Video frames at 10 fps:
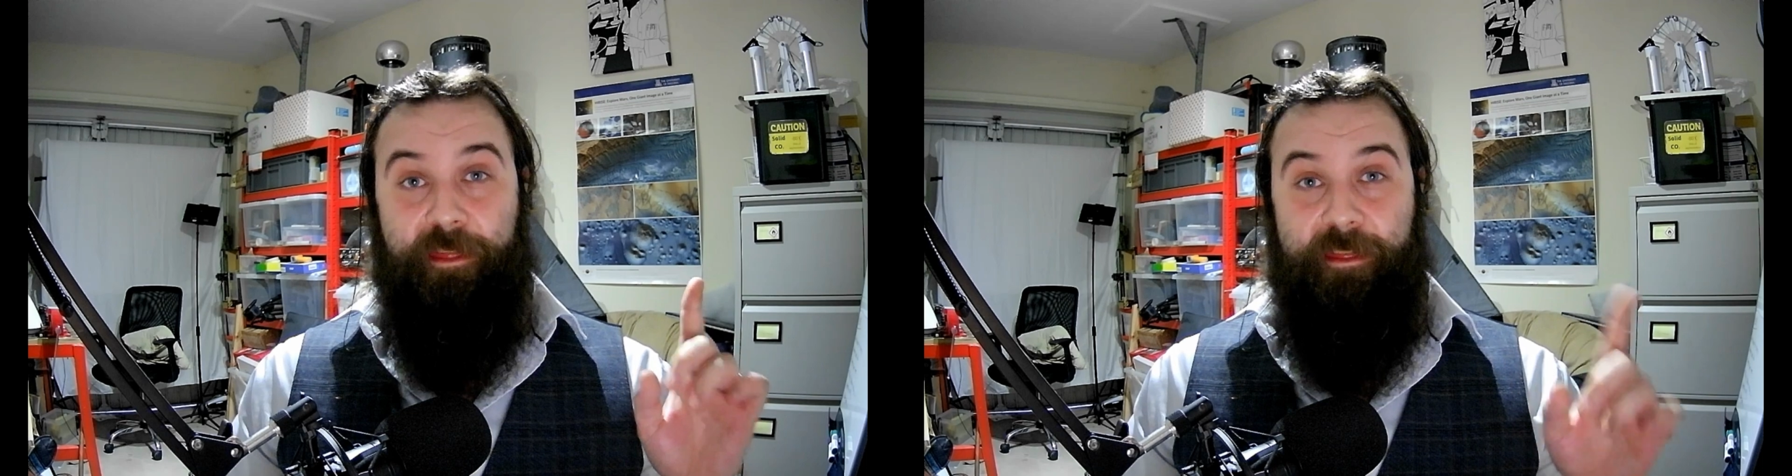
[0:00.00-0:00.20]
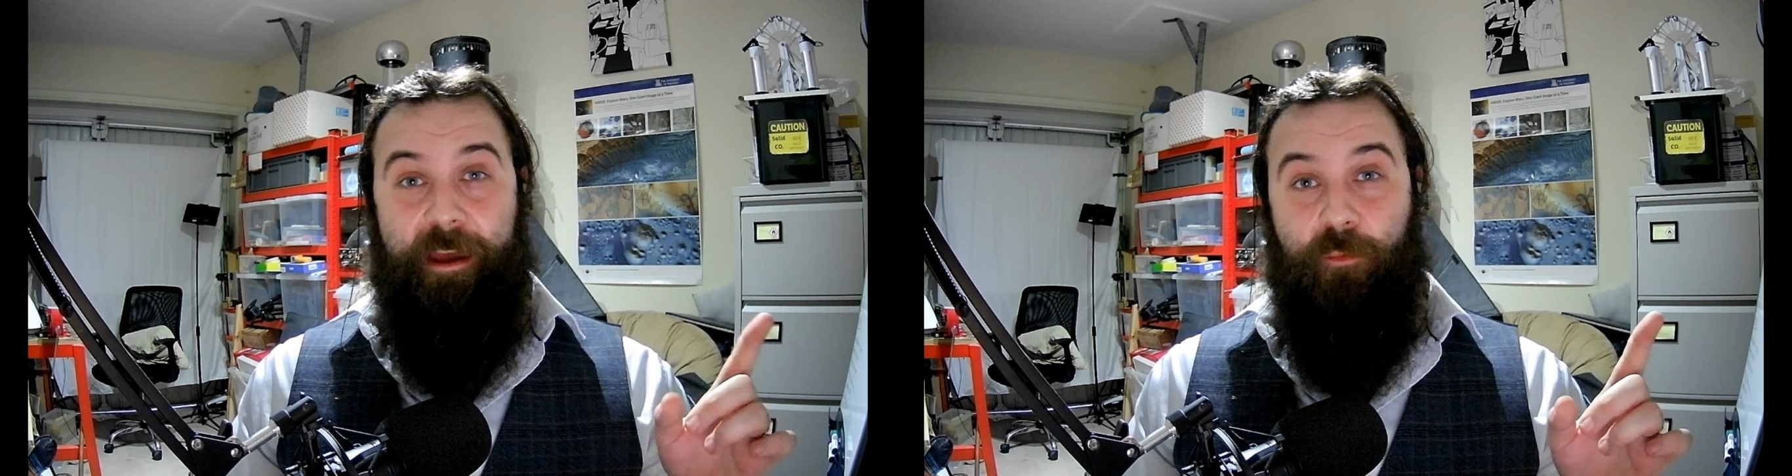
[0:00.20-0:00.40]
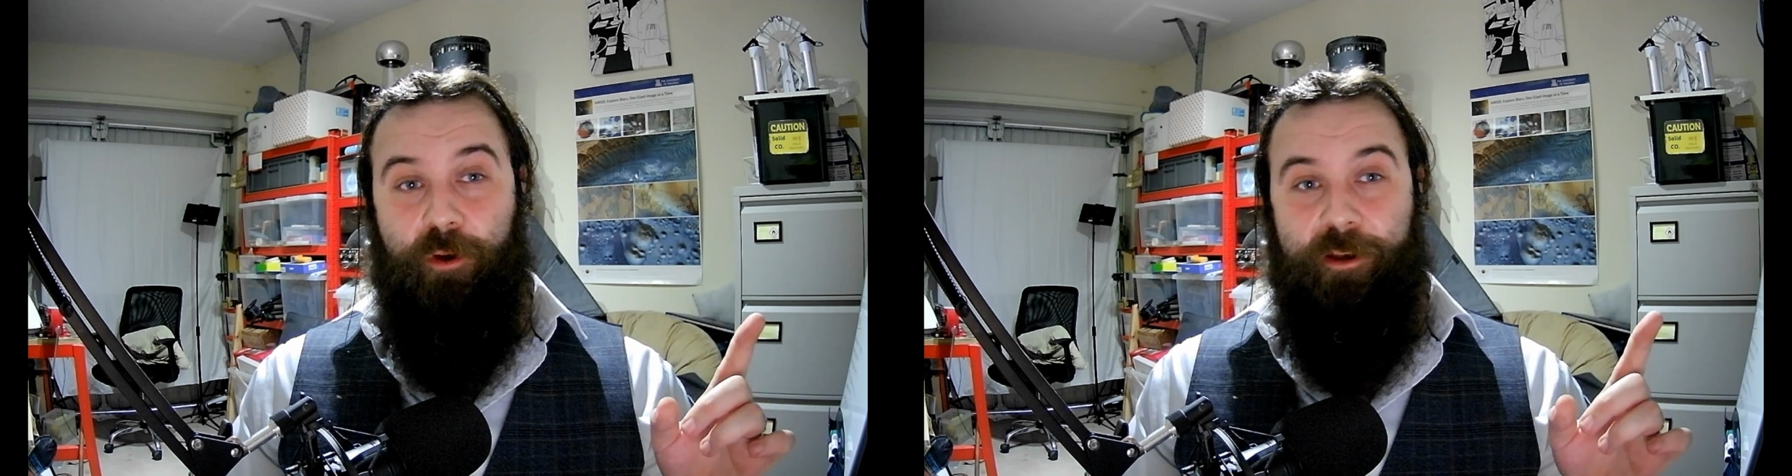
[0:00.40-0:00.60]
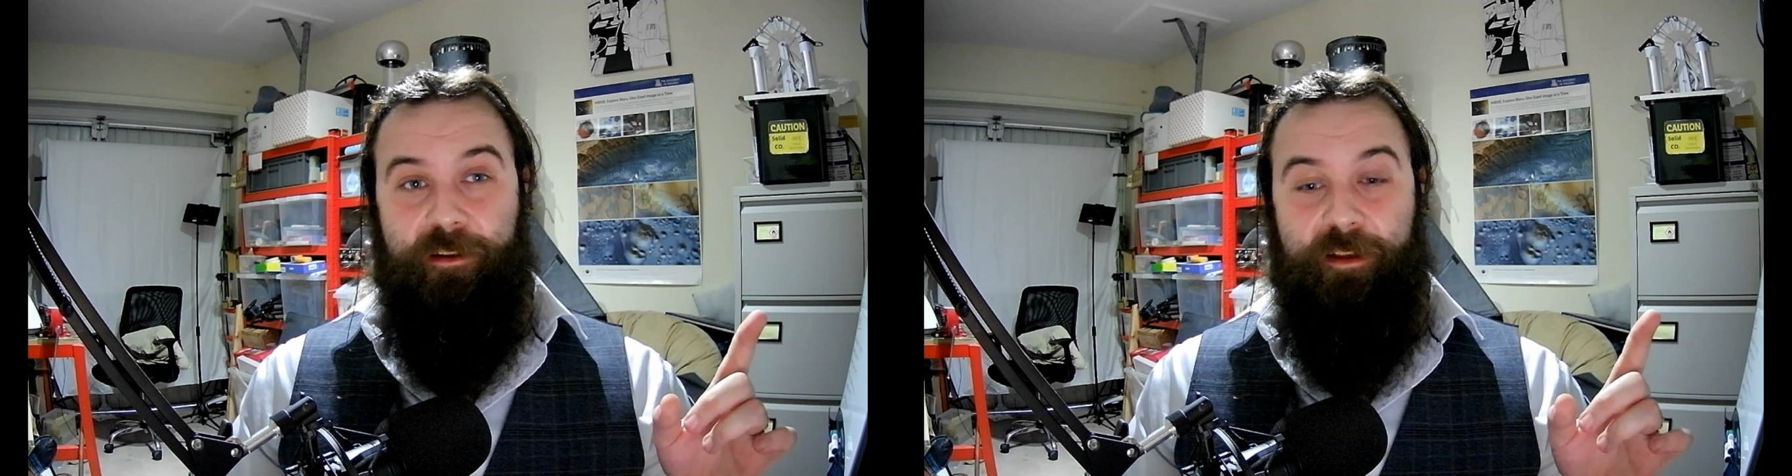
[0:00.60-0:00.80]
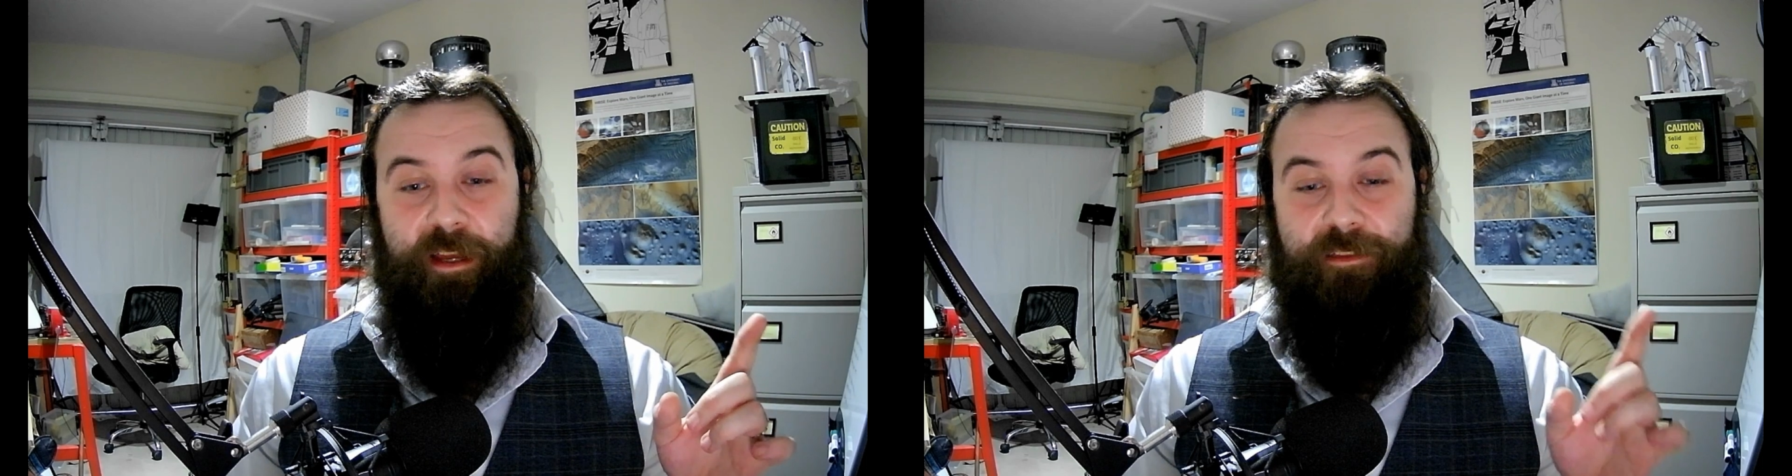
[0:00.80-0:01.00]
that one
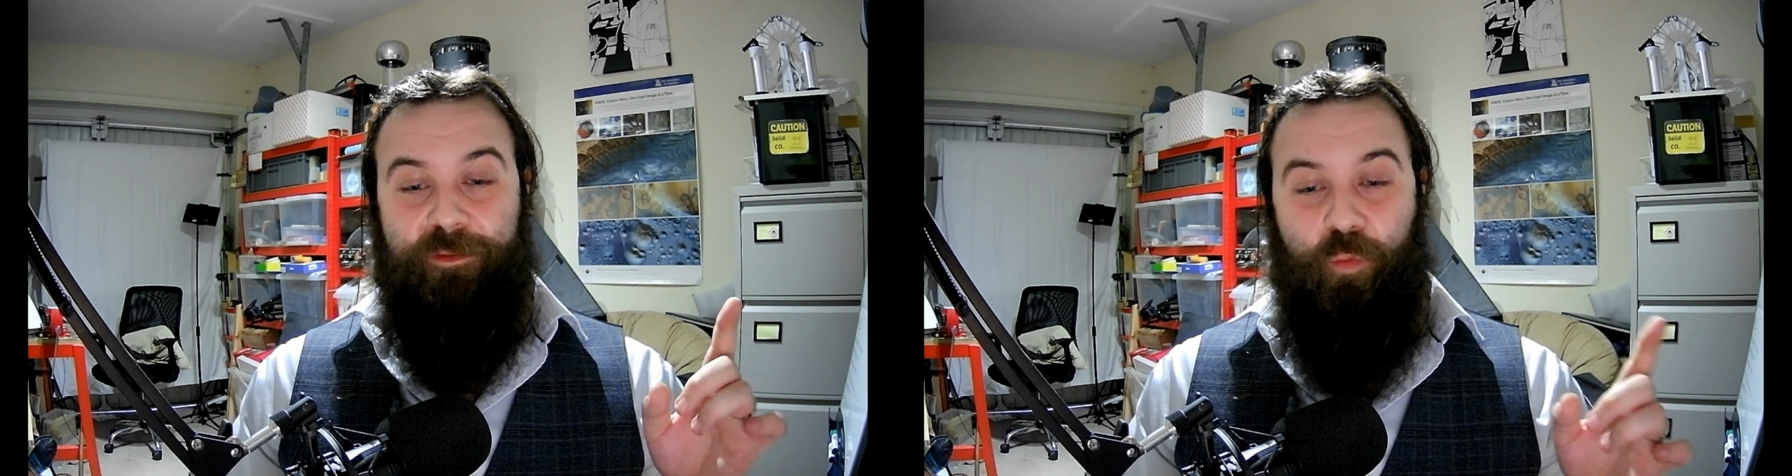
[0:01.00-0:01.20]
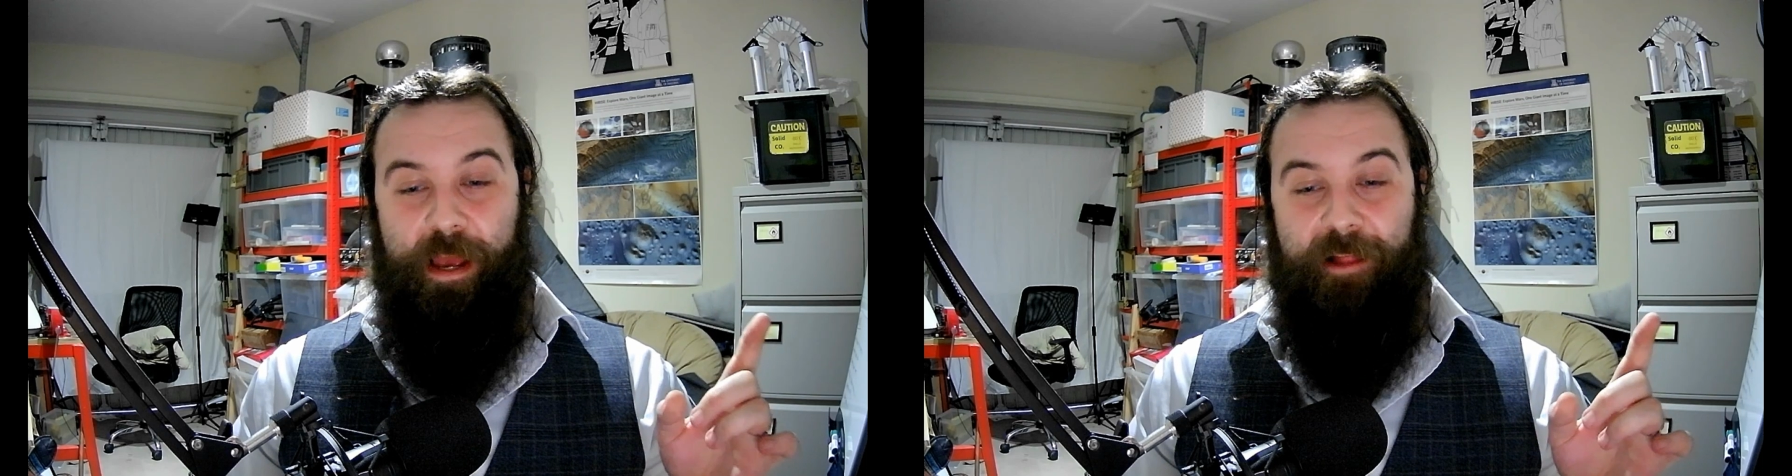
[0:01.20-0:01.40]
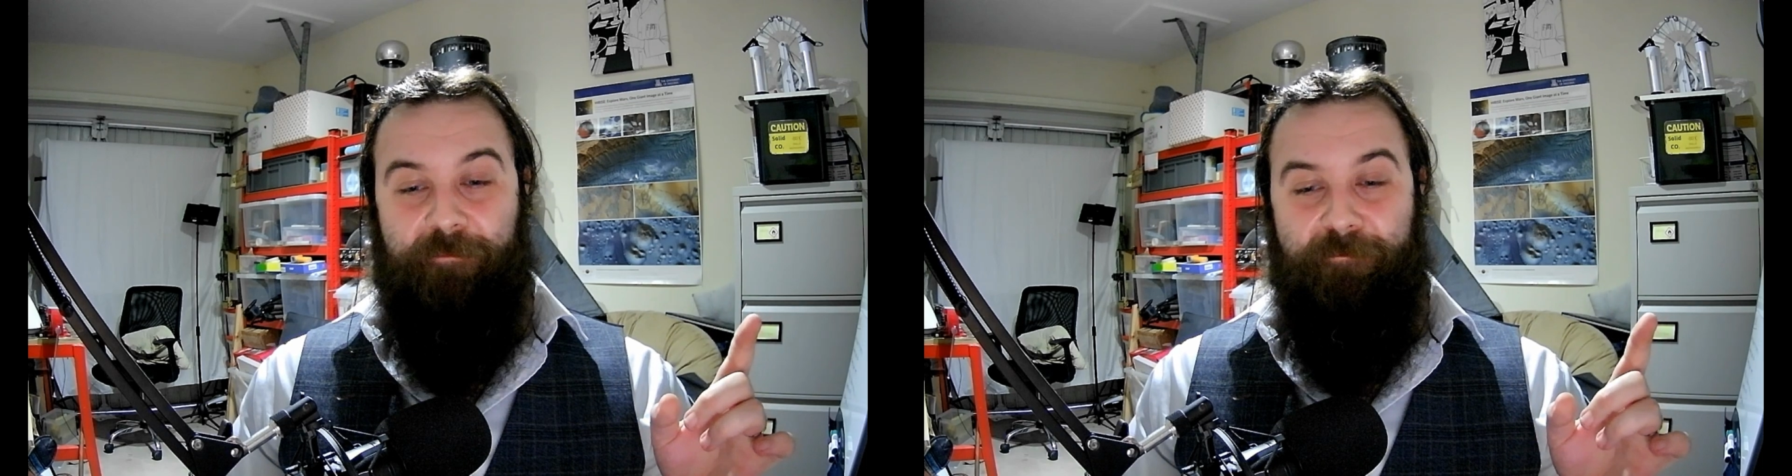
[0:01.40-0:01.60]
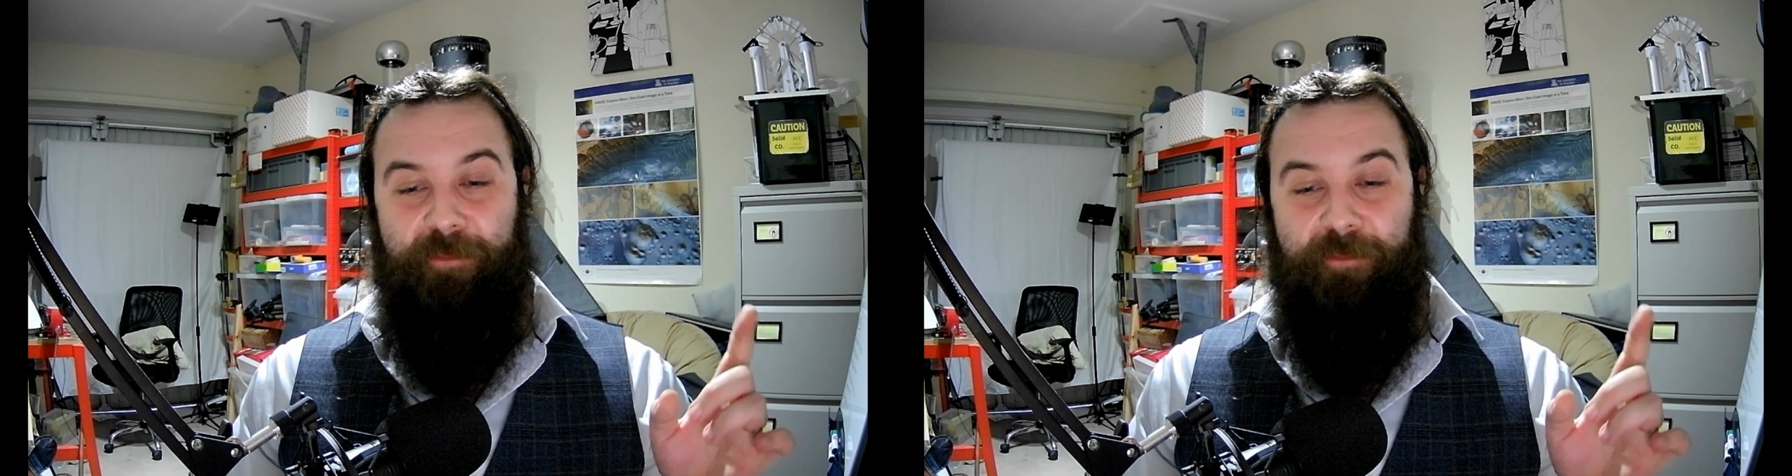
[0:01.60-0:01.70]
as well.